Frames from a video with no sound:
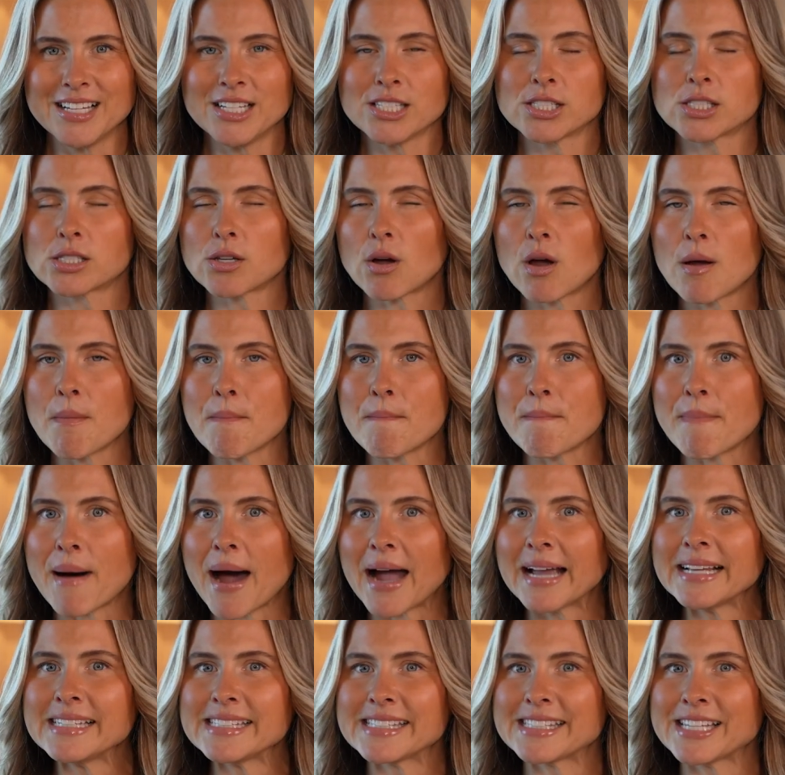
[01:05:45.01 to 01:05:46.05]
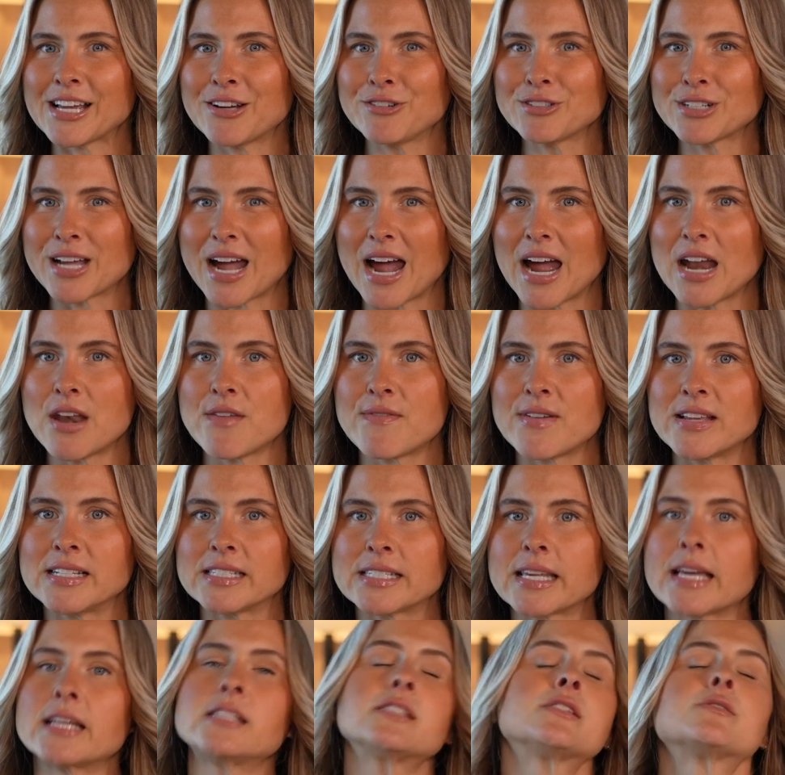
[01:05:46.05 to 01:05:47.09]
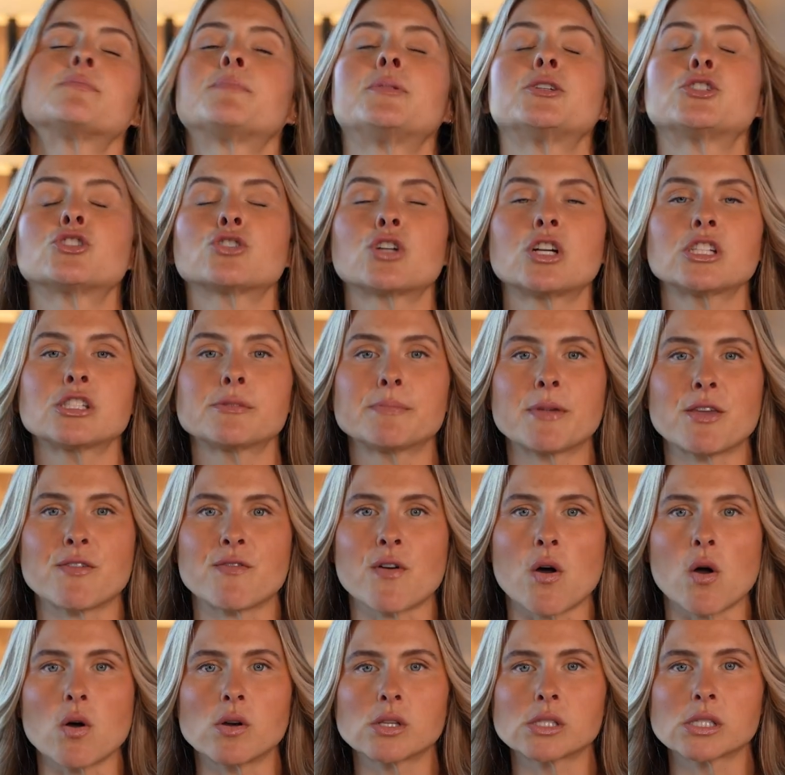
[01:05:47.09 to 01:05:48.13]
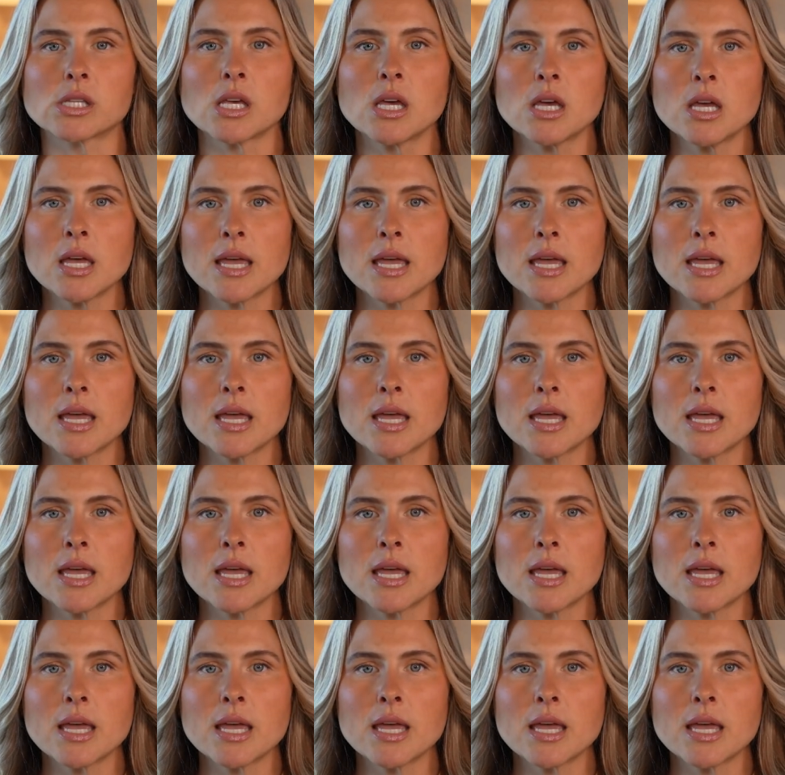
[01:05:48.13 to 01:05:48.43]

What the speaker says: So it might sound kind of intense, but trust me, folks,